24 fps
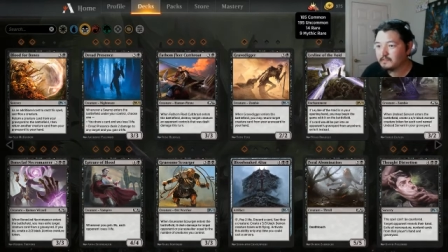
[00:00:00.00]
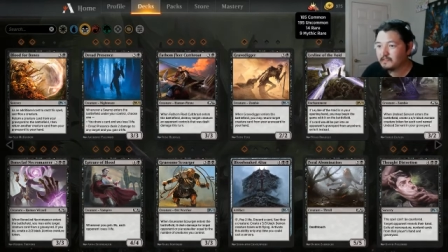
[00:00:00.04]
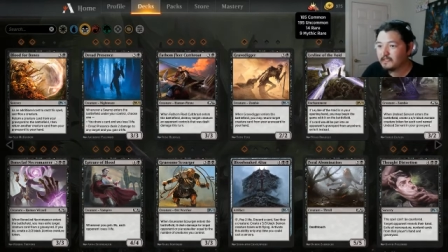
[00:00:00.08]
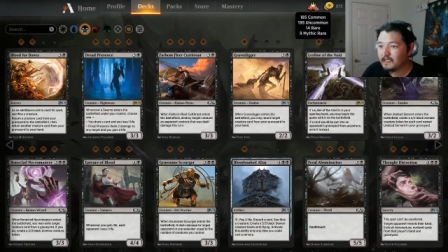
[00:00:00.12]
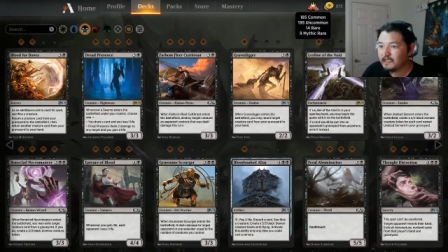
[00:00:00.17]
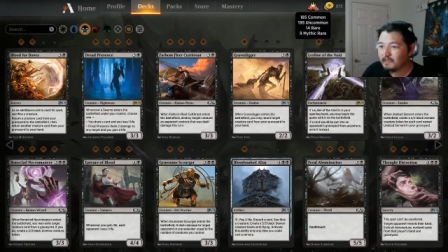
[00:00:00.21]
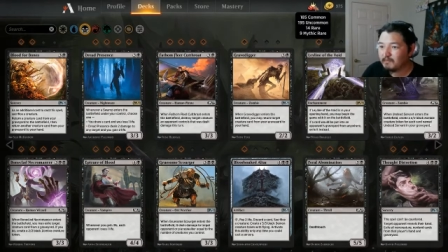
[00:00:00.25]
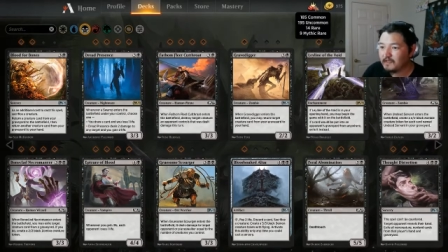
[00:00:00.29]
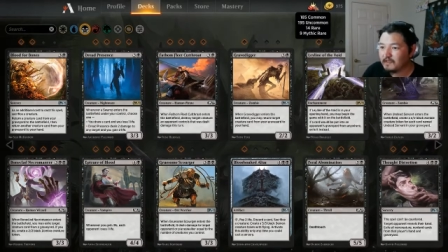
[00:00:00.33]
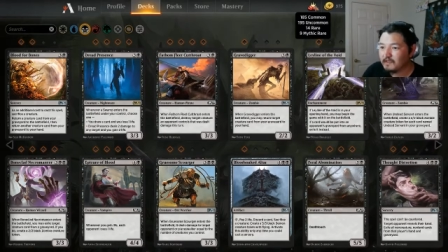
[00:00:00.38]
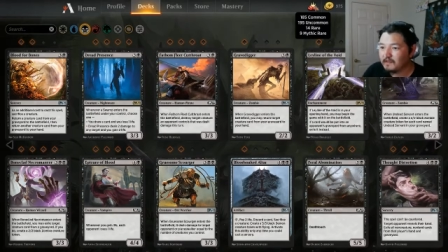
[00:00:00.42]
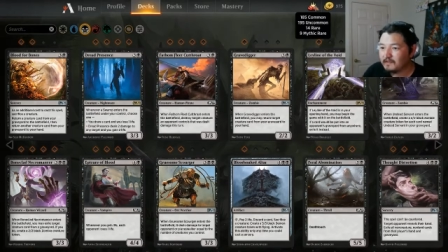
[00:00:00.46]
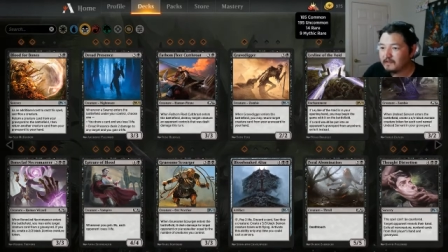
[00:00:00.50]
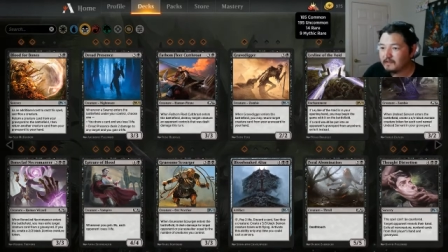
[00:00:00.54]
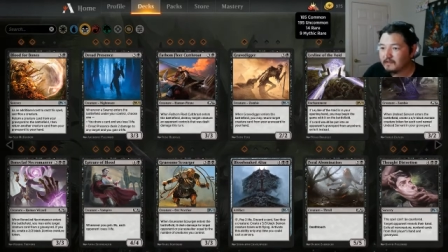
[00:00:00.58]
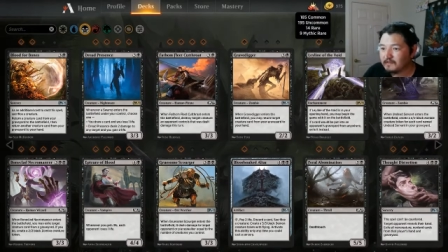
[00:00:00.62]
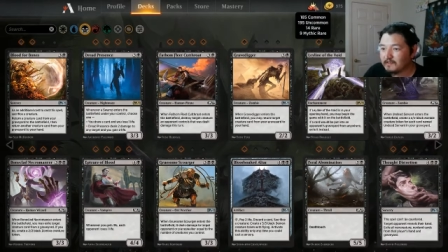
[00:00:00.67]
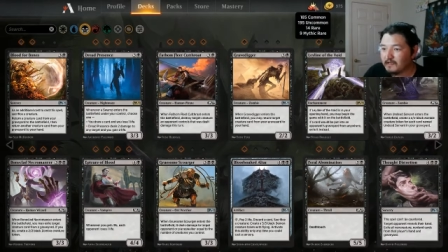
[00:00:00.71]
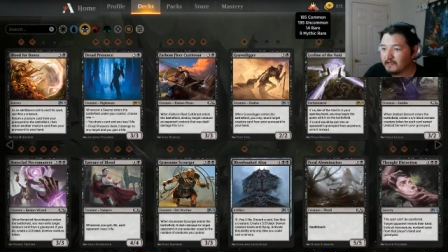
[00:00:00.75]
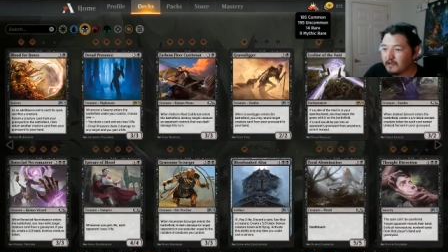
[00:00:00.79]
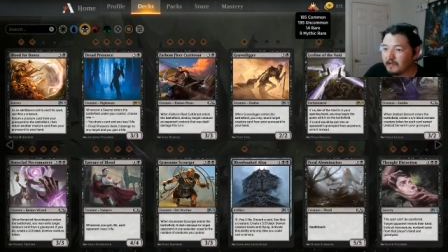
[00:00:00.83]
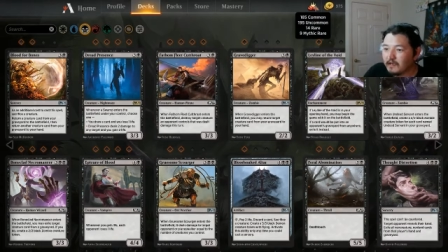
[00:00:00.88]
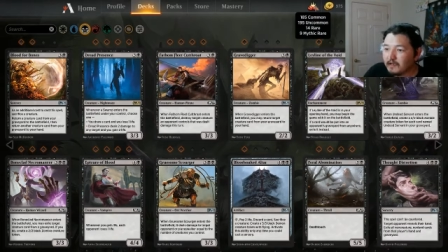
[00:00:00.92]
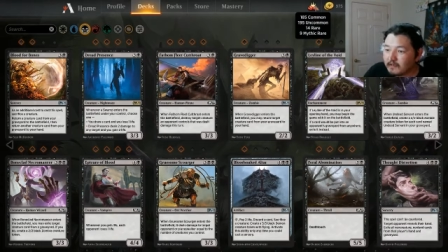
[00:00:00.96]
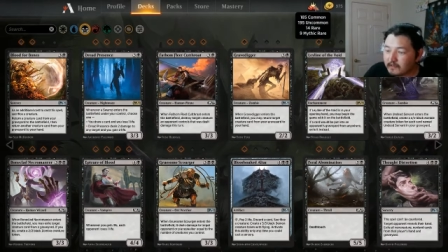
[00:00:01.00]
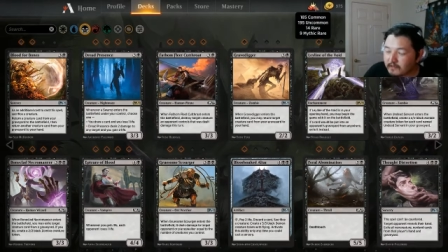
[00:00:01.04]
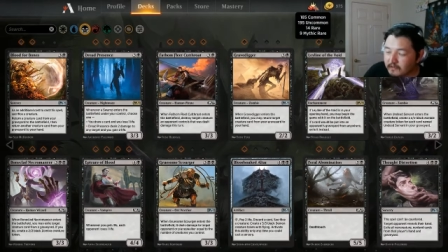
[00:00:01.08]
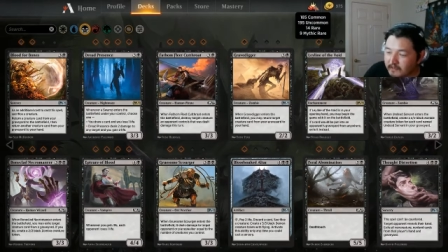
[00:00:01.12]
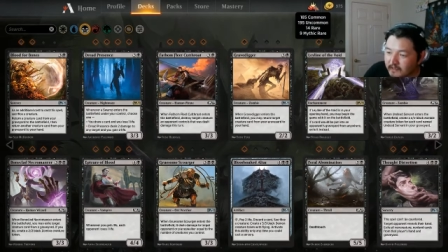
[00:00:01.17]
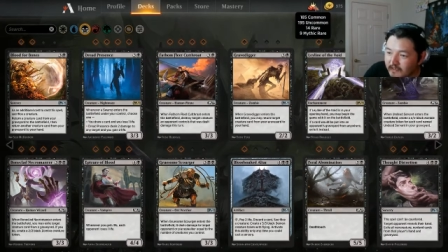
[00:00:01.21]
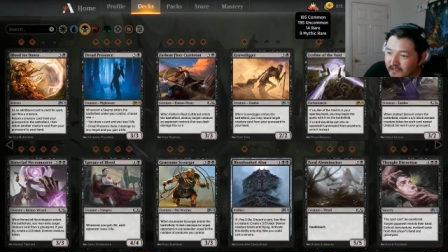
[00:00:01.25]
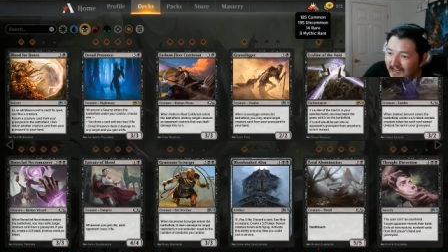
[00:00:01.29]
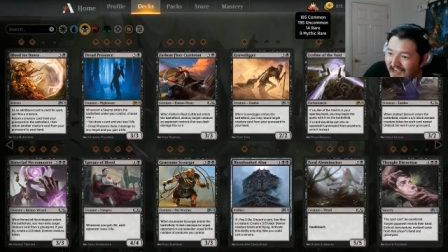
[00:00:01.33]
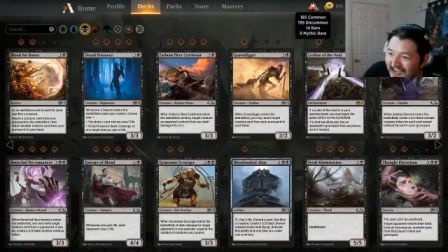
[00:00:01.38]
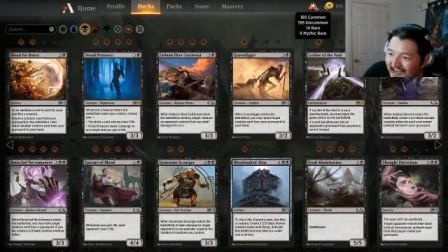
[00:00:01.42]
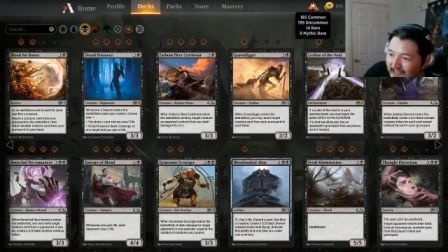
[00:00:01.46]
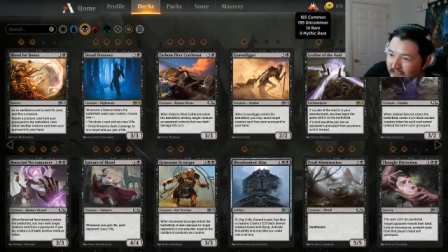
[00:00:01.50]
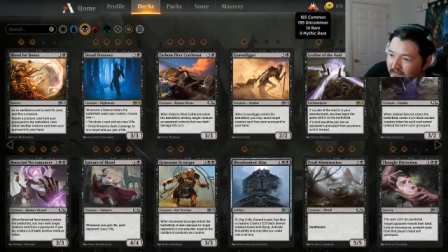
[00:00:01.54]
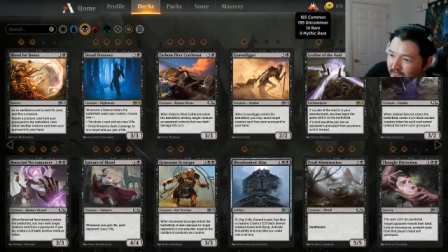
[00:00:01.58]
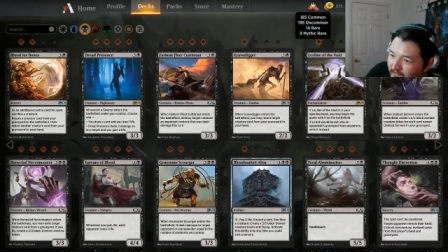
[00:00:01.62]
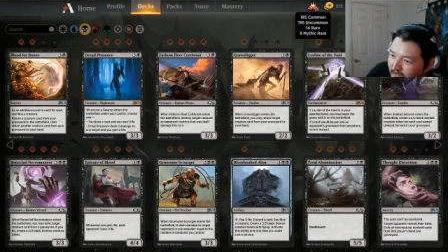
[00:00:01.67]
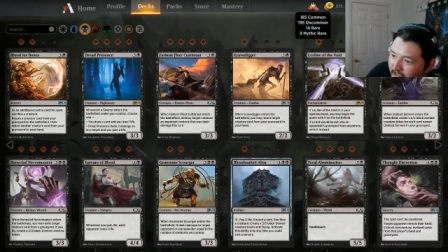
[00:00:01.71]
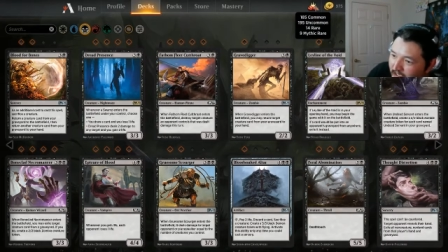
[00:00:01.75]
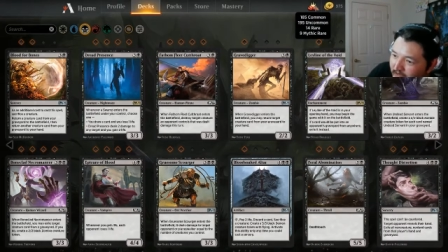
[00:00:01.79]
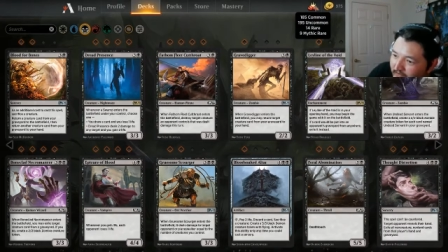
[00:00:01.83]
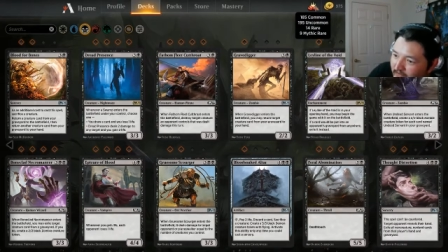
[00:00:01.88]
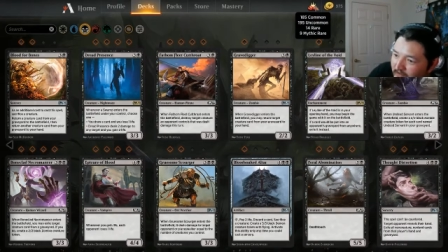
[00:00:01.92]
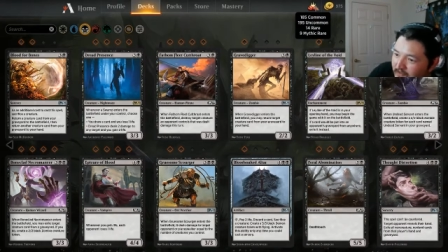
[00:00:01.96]
9 mythics,
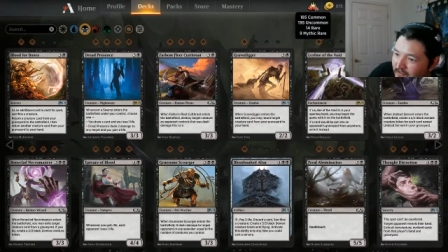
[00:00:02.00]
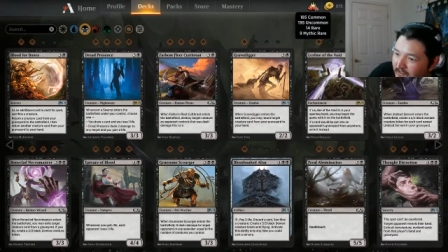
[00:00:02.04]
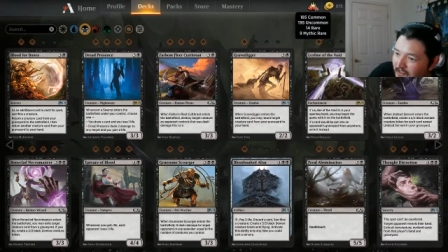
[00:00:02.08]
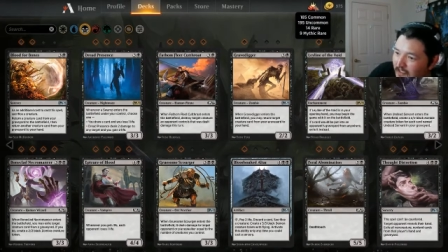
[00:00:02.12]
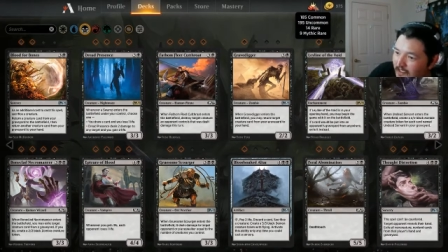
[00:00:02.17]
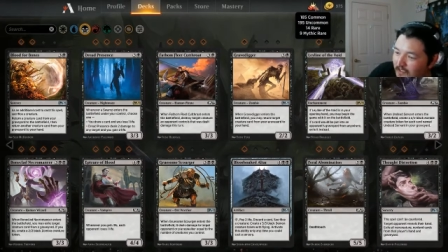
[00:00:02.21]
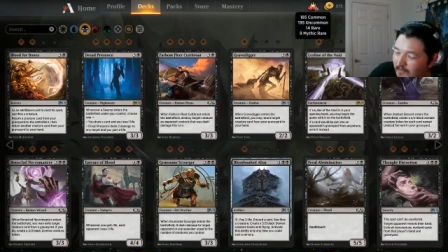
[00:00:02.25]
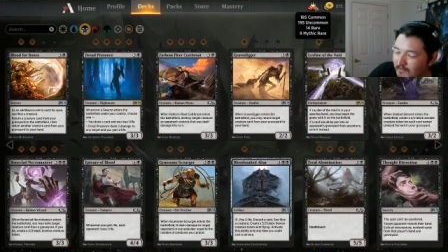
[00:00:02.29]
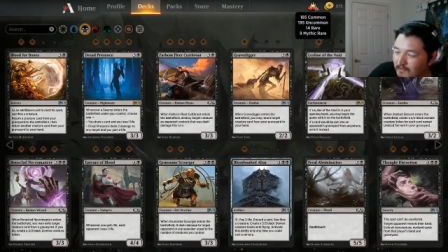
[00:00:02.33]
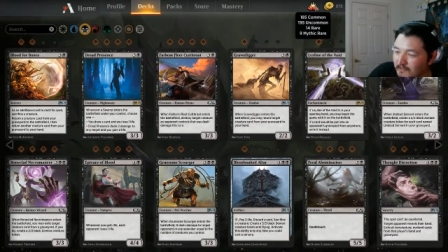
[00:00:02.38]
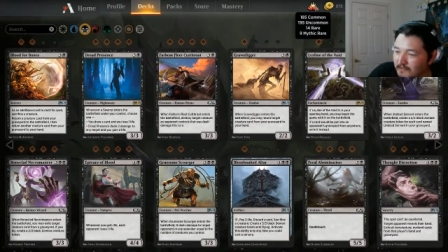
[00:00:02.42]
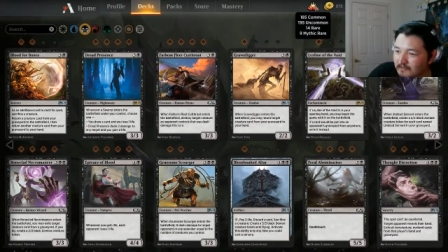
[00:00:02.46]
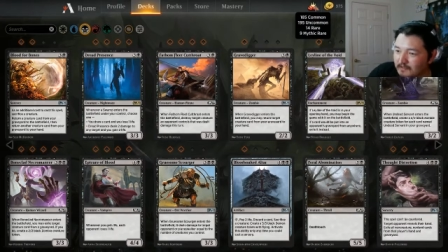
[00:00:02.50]
195 uncommons,